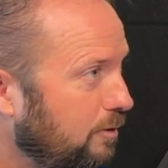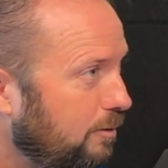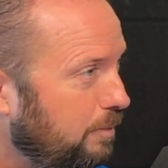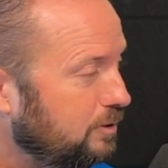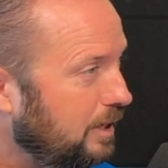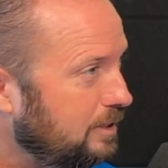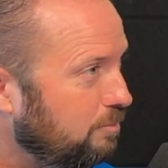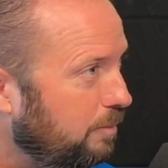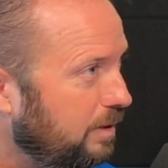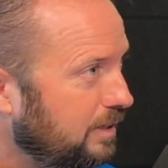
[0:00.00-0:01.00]
on both sides of
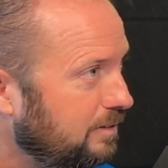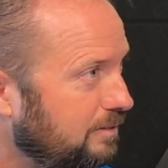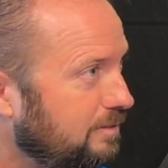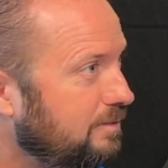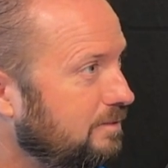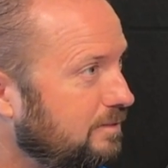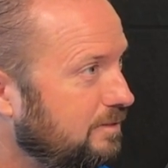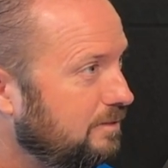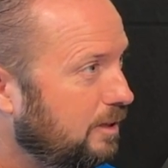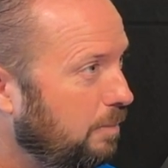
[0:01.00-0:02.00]
my bed.
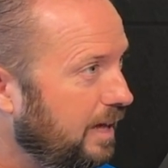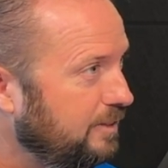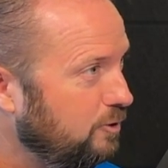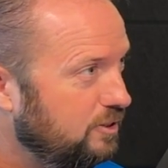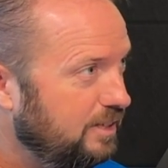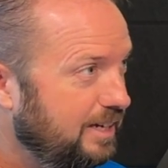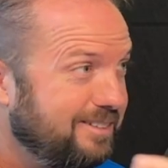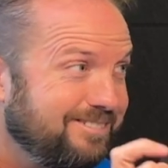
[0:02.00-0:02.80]
The blinds are set